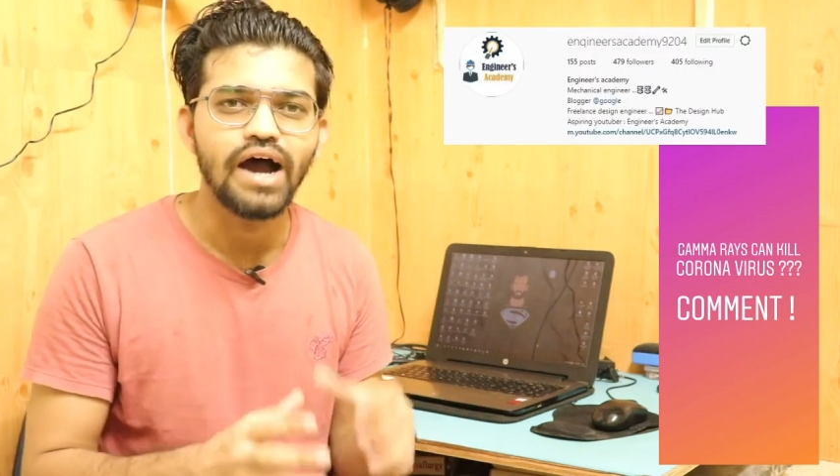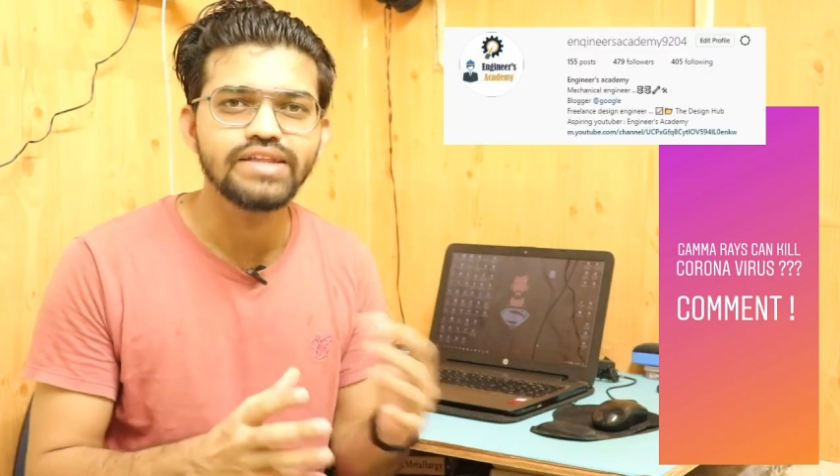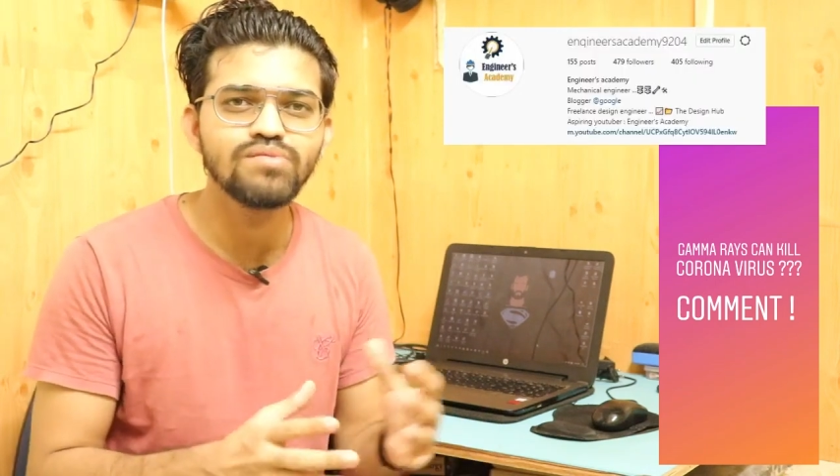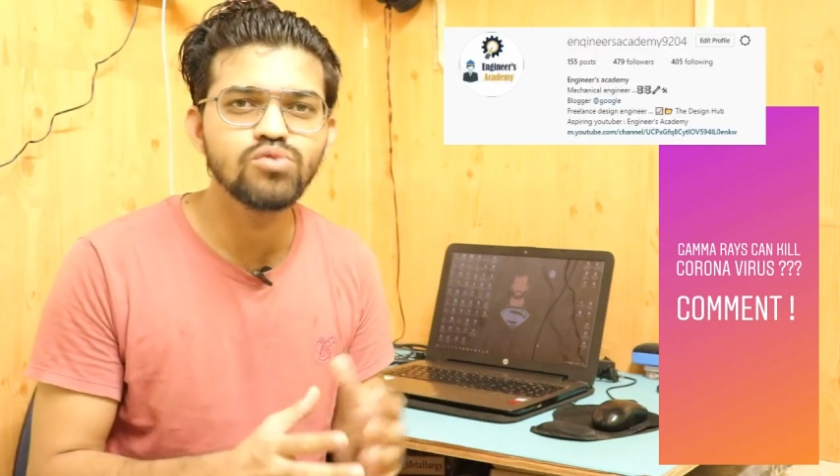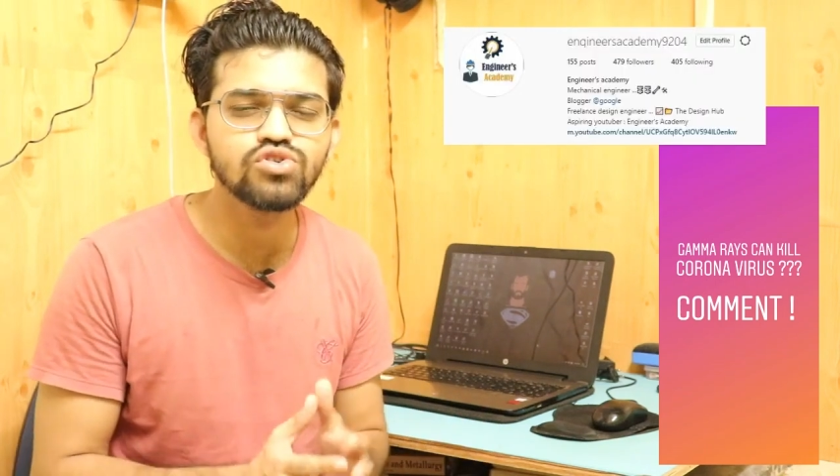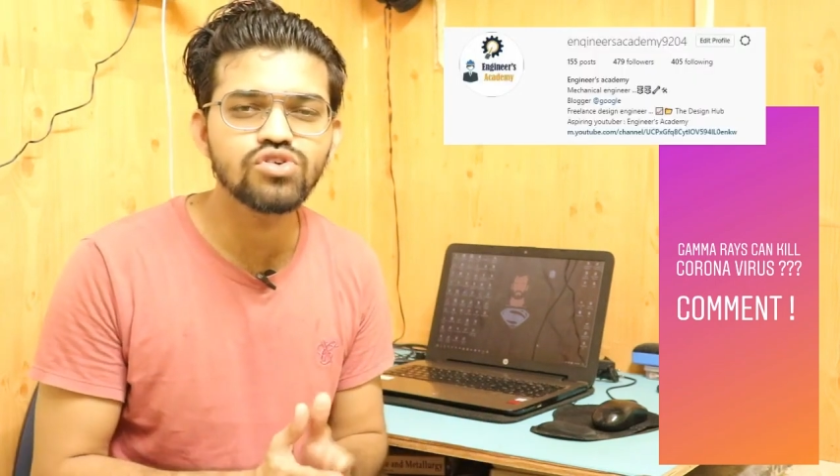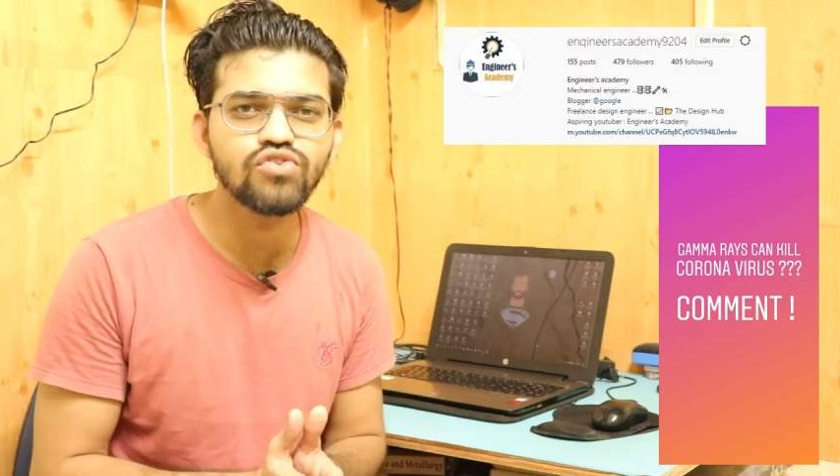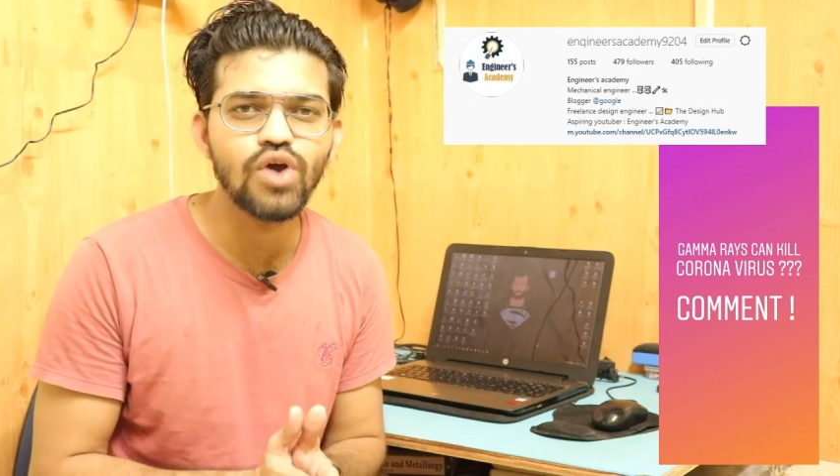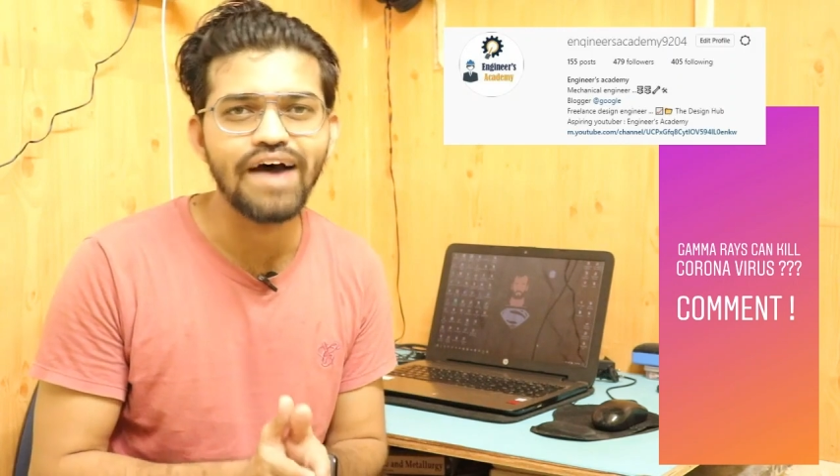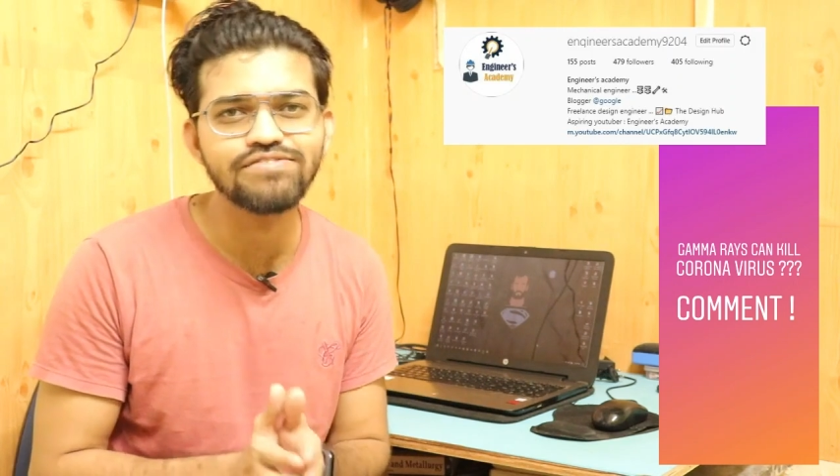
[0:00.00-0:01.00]
I think most of
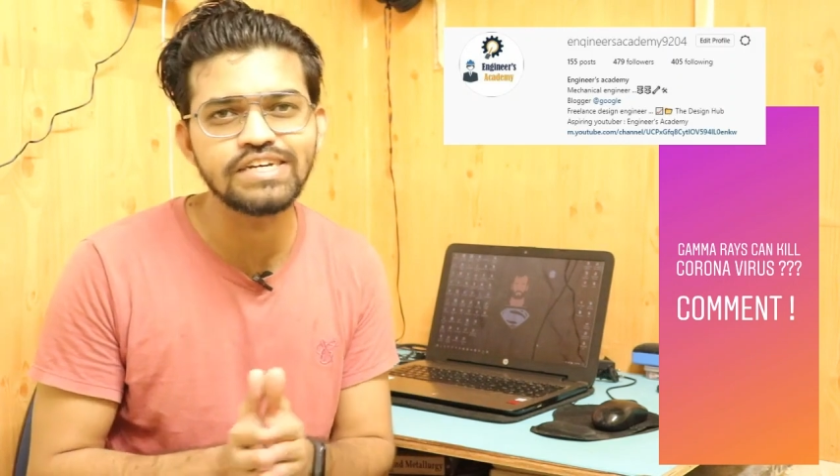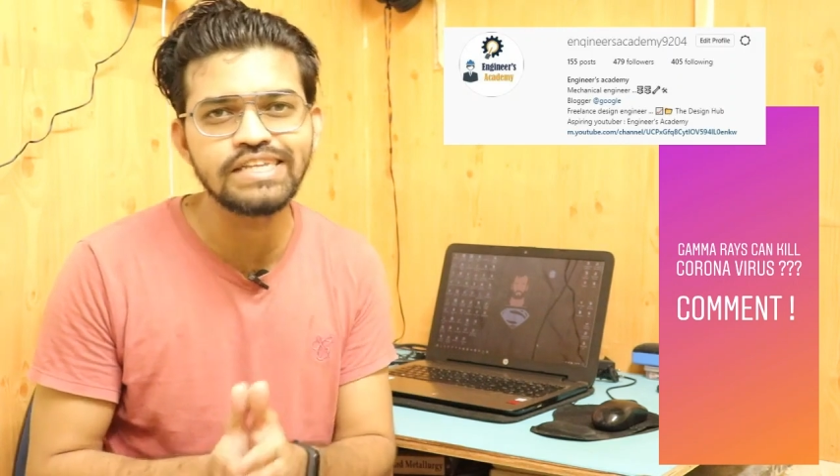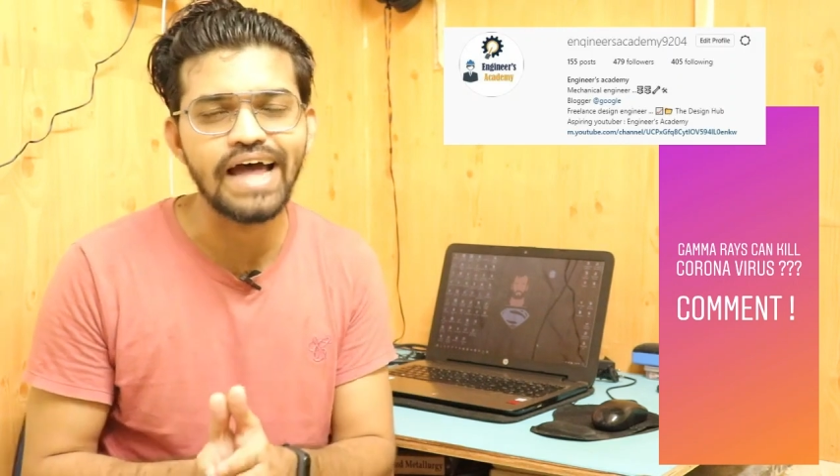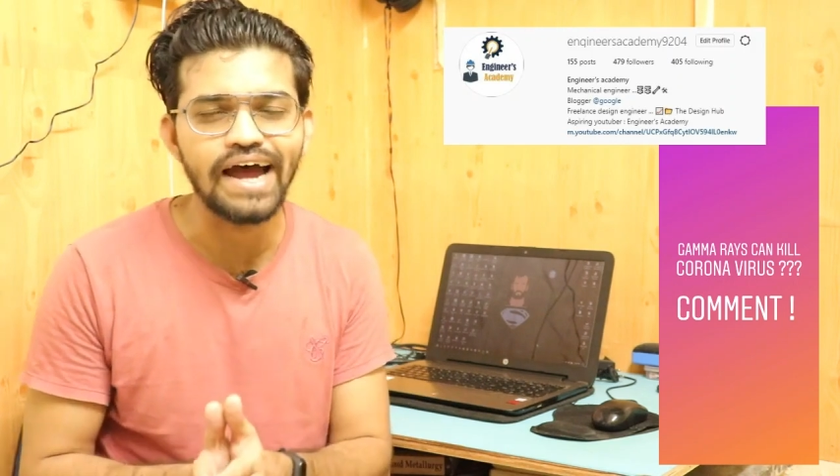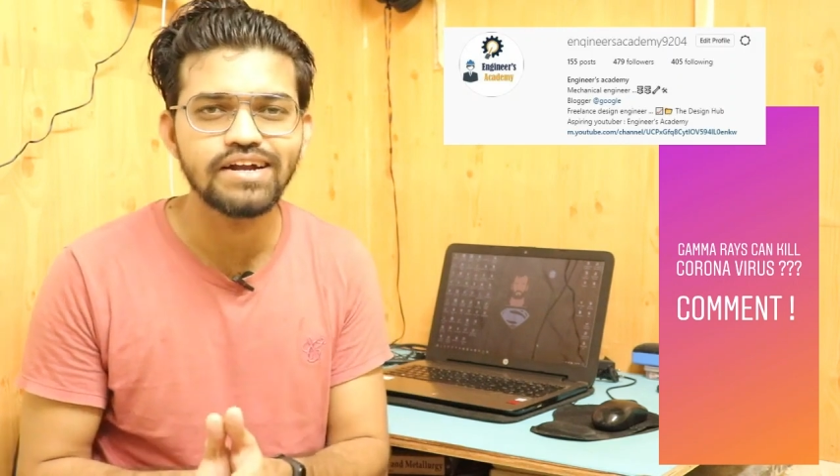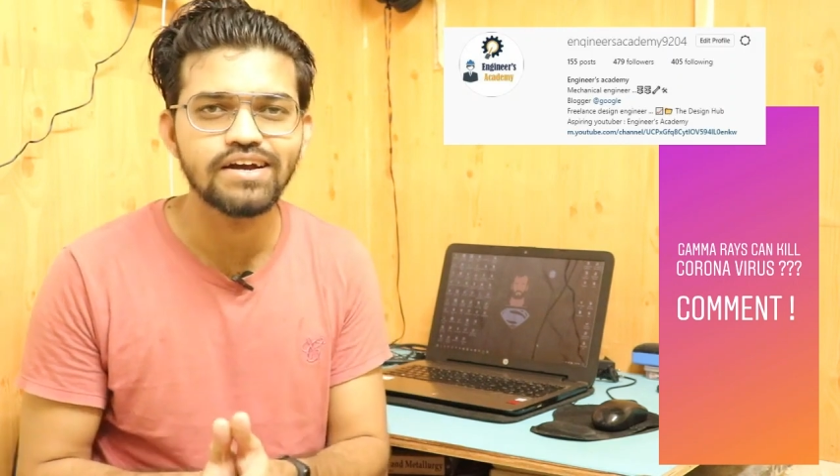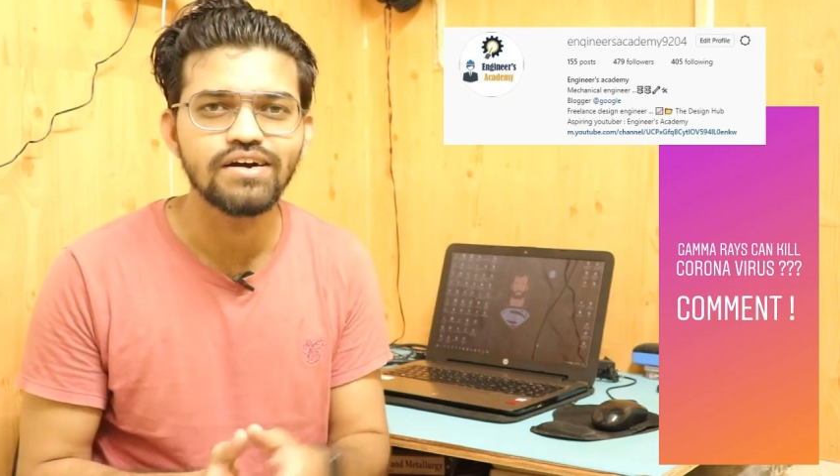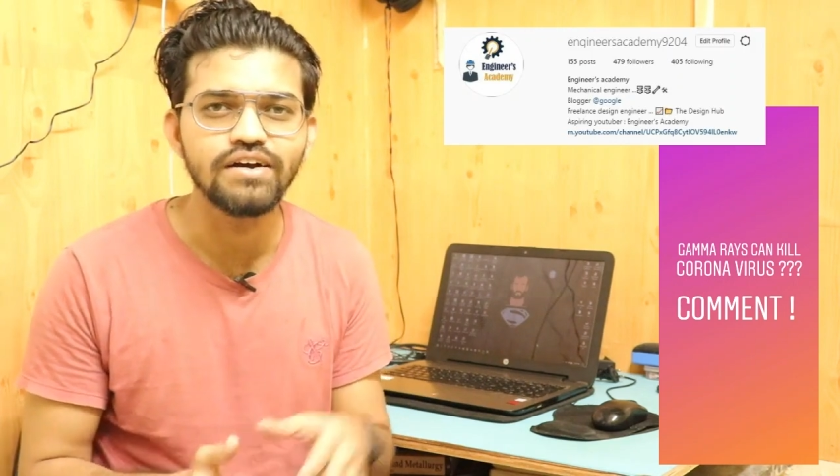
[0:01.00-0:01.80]
you have seen that